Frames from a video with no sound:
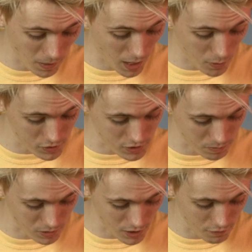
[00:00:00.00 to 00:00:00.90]
power
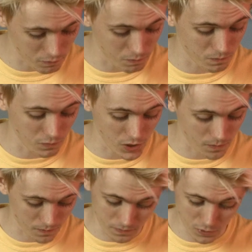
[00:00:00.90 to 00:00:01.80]
supply
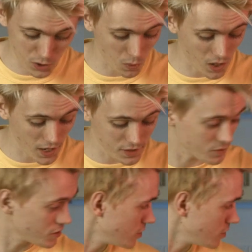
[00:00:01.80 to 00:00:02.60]
required, which